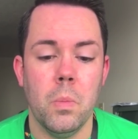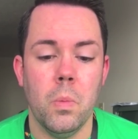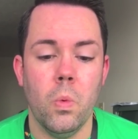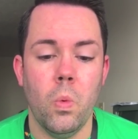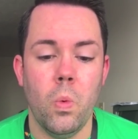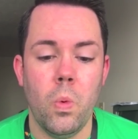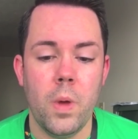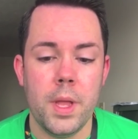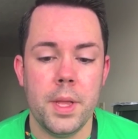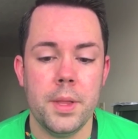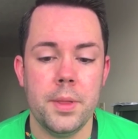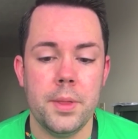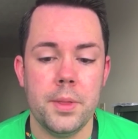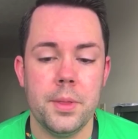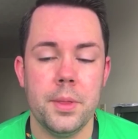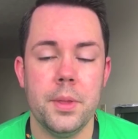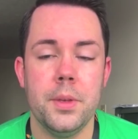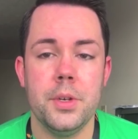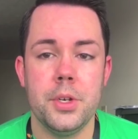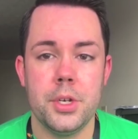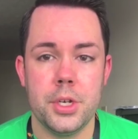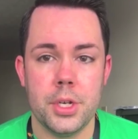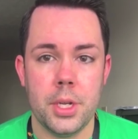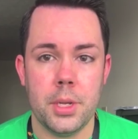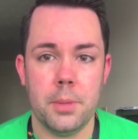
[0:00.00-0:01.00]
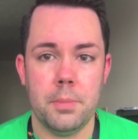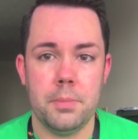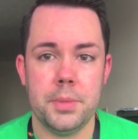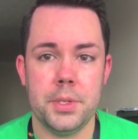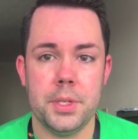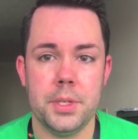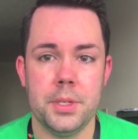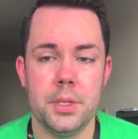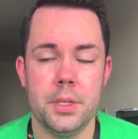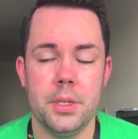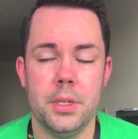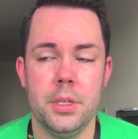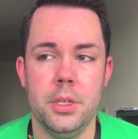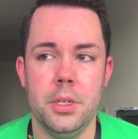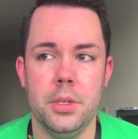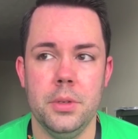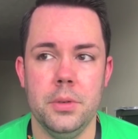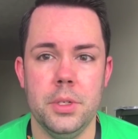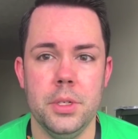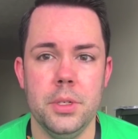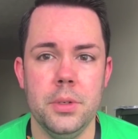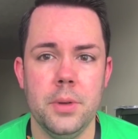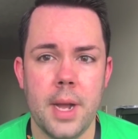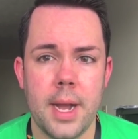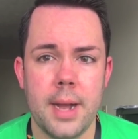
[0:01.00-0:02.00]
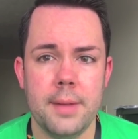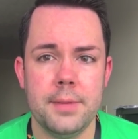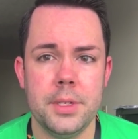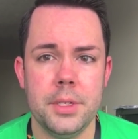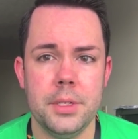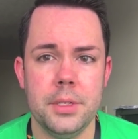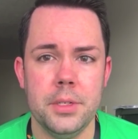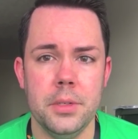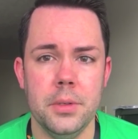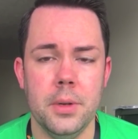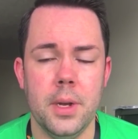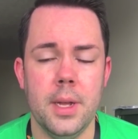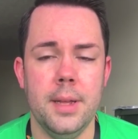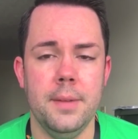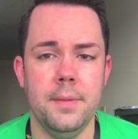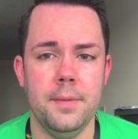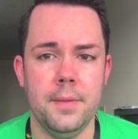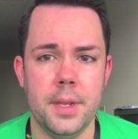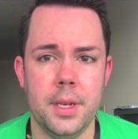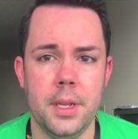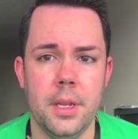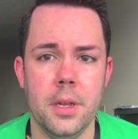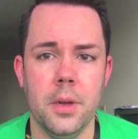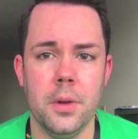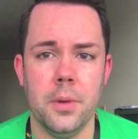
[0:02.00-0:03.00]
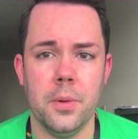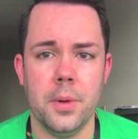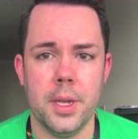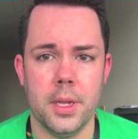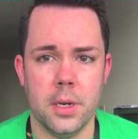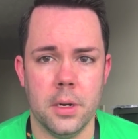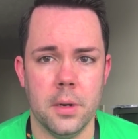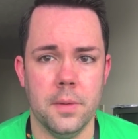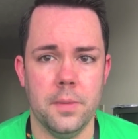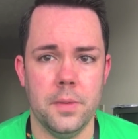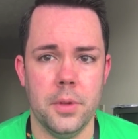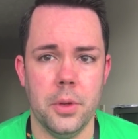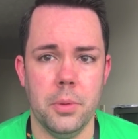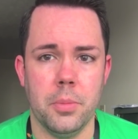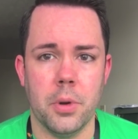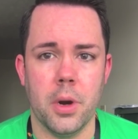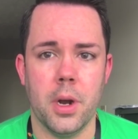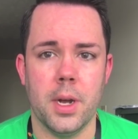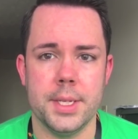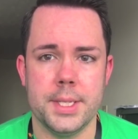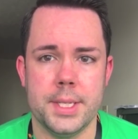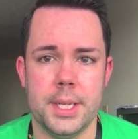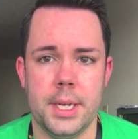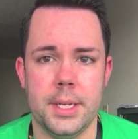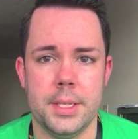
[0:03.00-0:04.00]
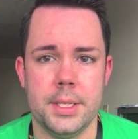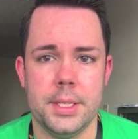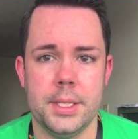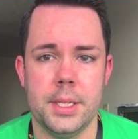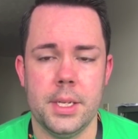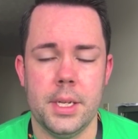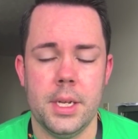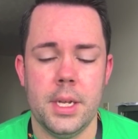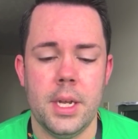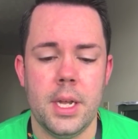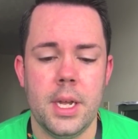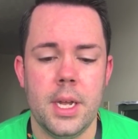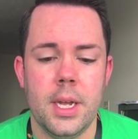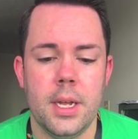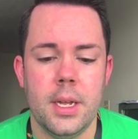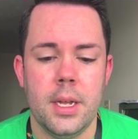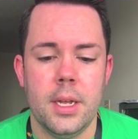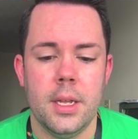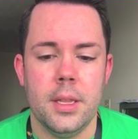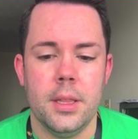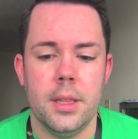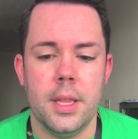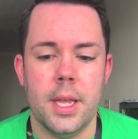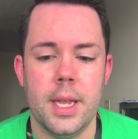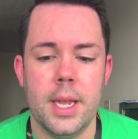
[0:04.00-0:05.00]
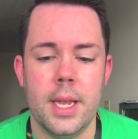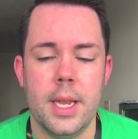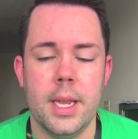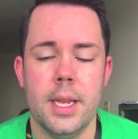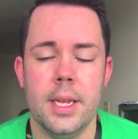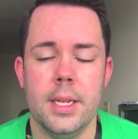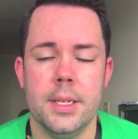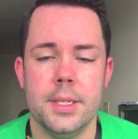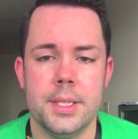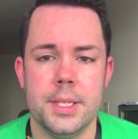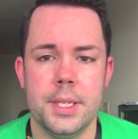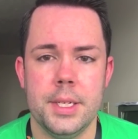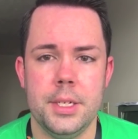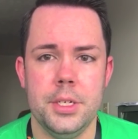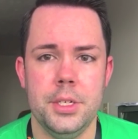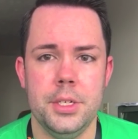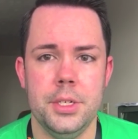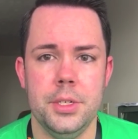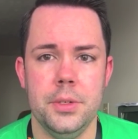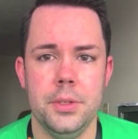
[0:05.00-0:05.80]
With Shipt, you do have to do a video interview process. They send